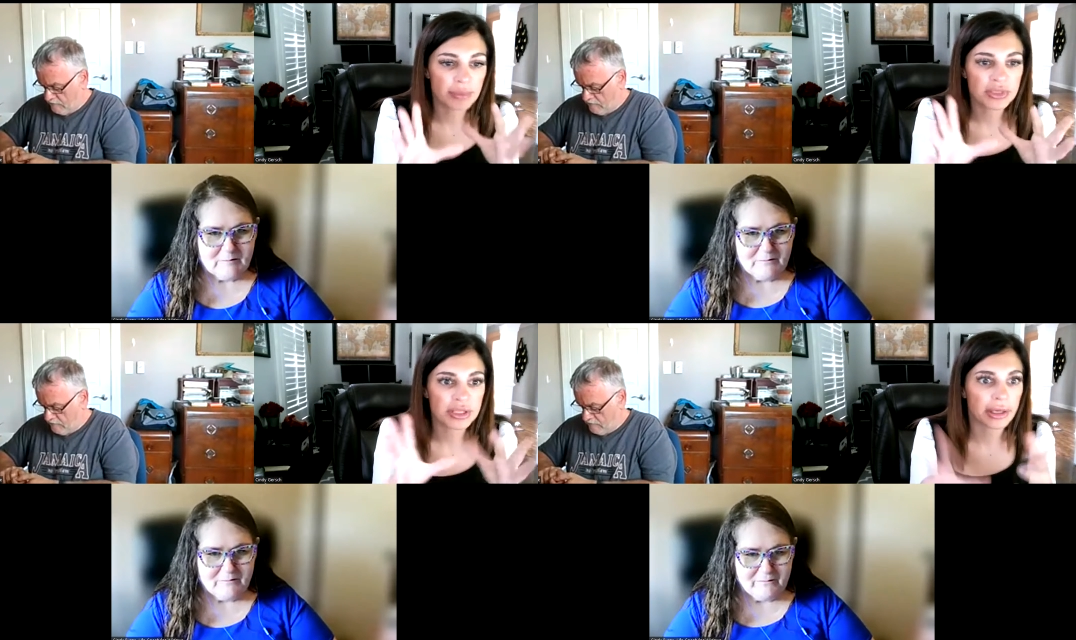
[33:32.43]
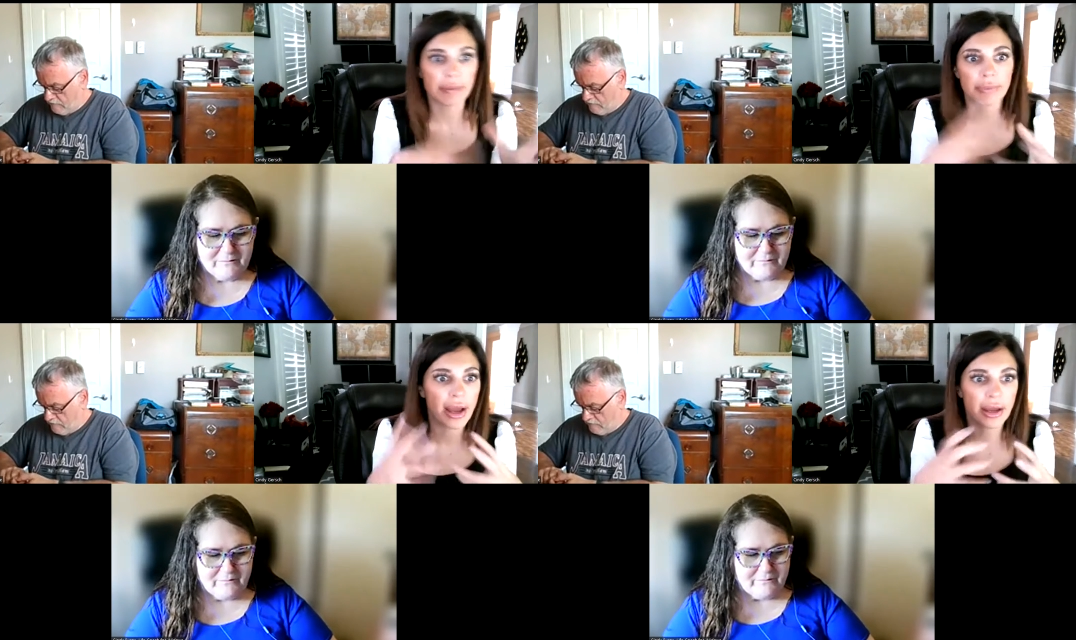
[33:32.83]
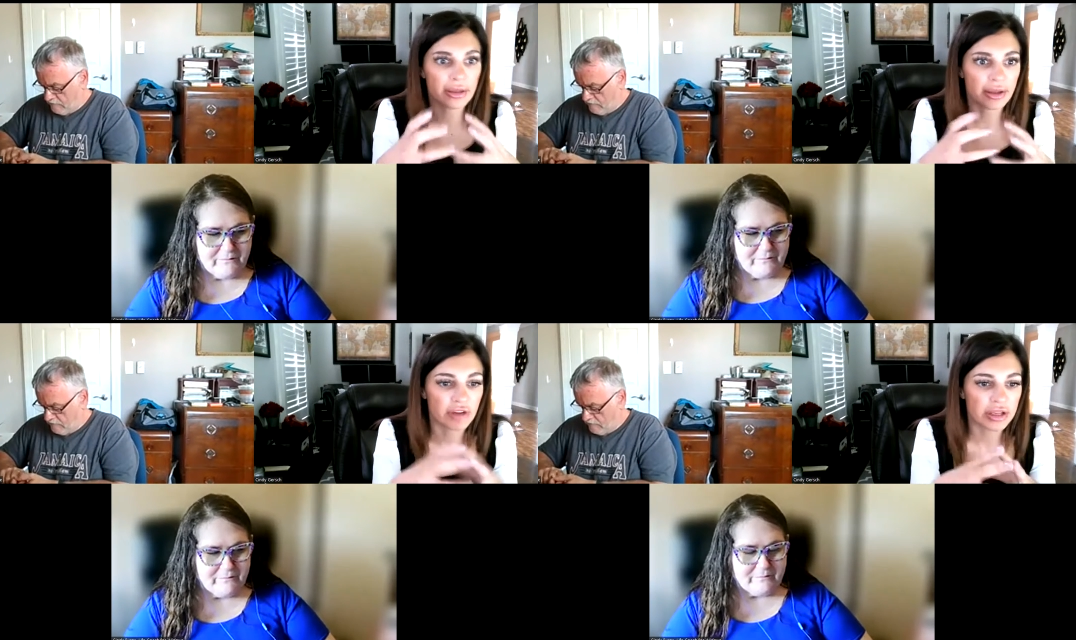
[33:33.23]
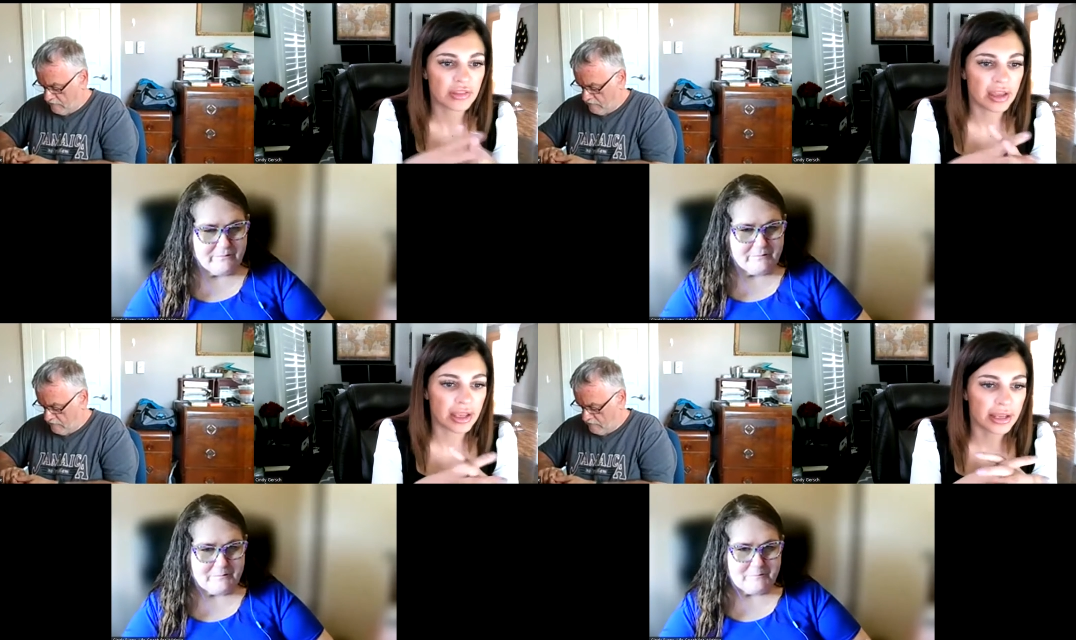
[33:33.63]
Speaker 1: them to like compile mm-hmm.
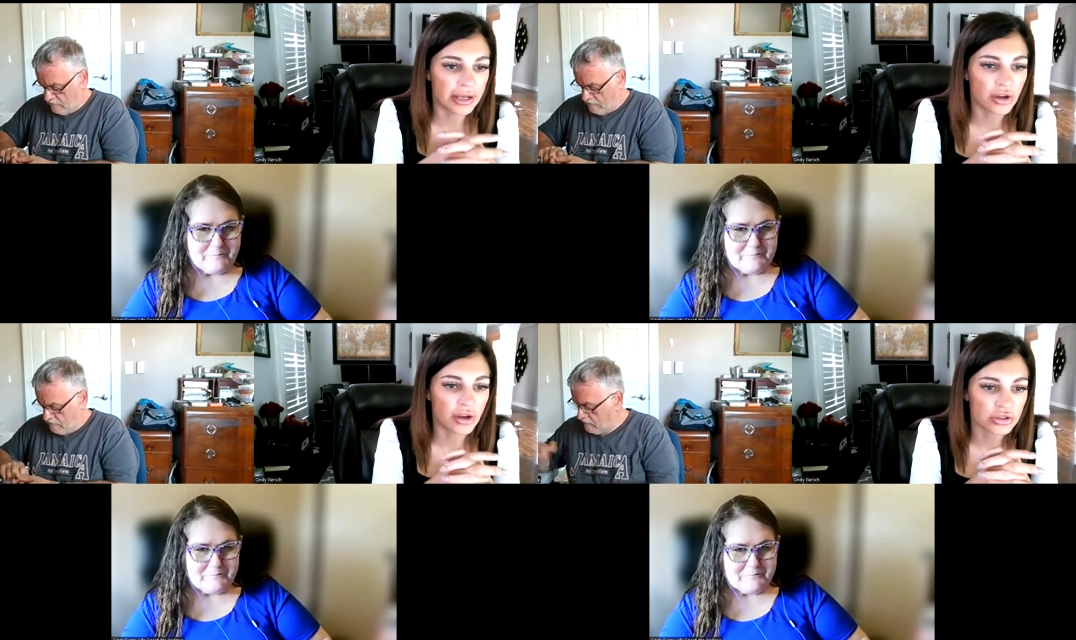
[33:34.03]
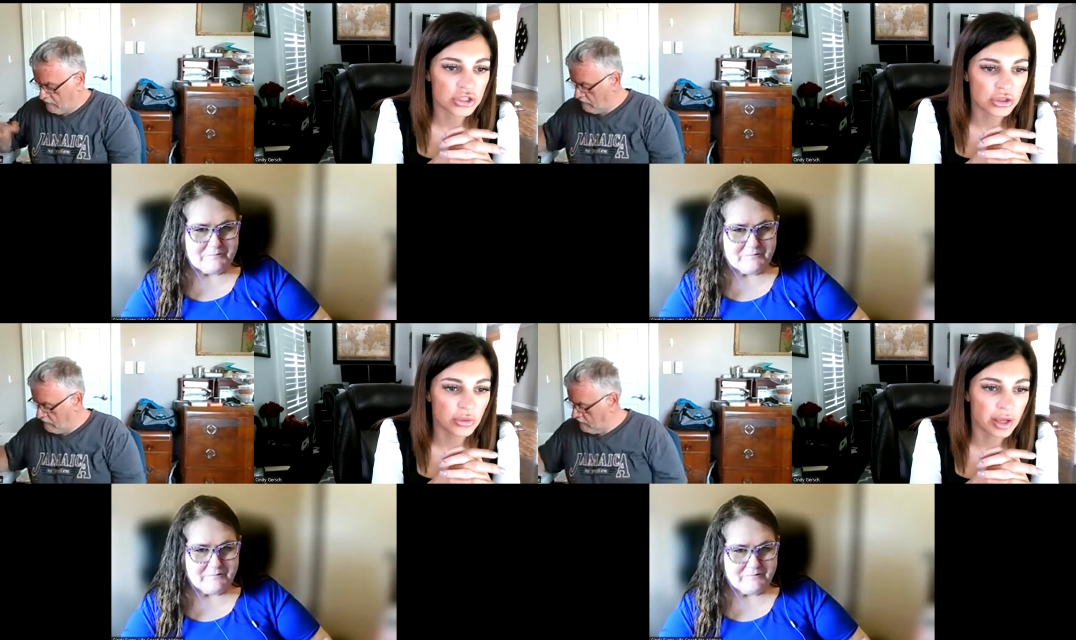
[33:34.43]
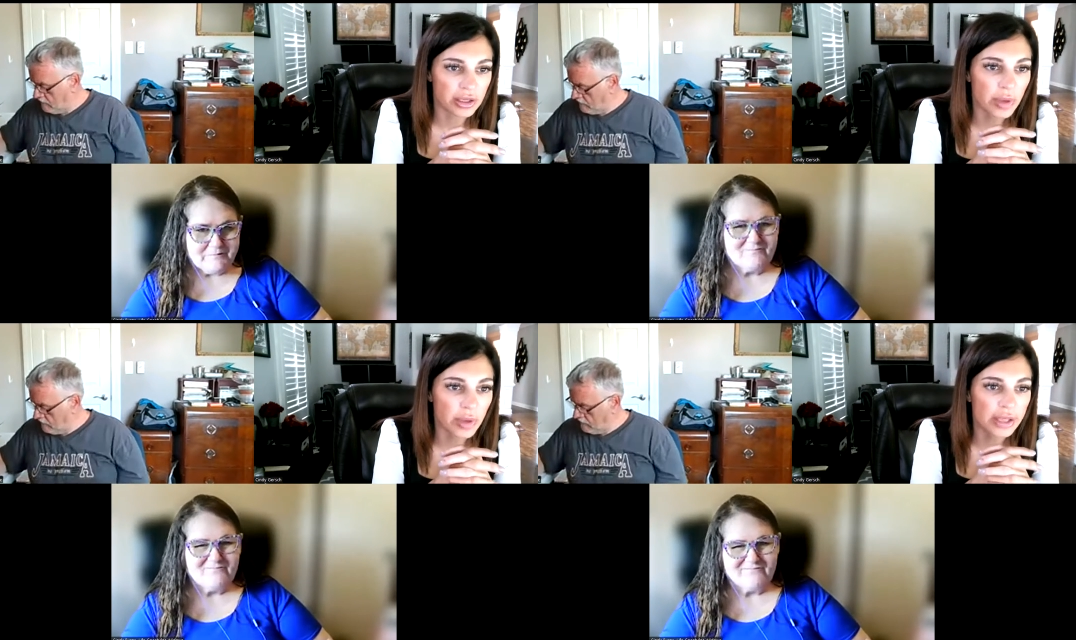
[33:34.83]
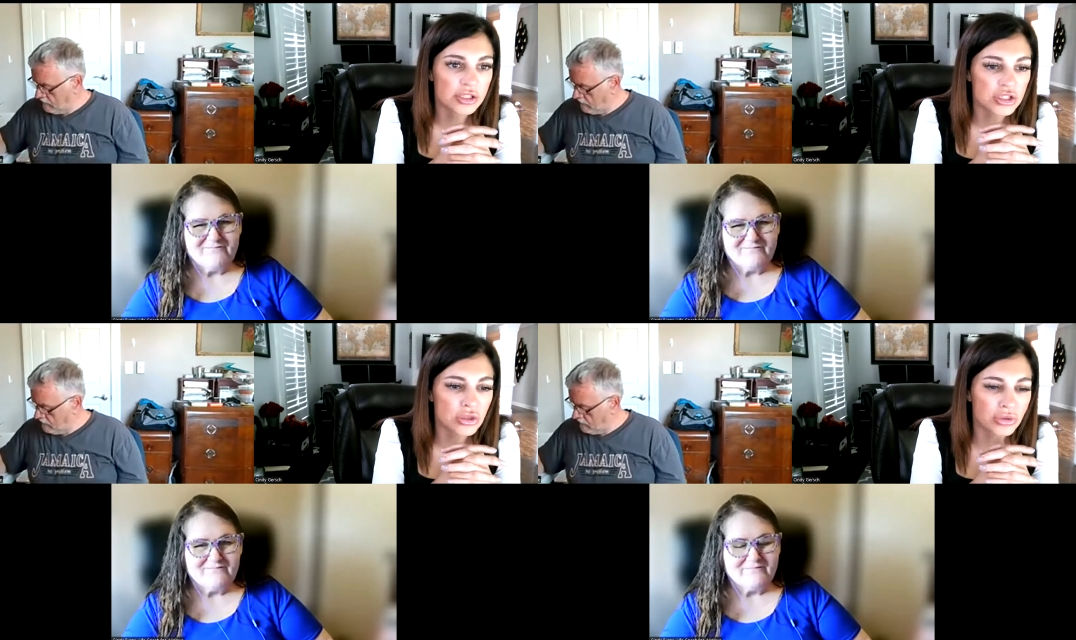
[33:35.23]
everything and get it all to you anyways.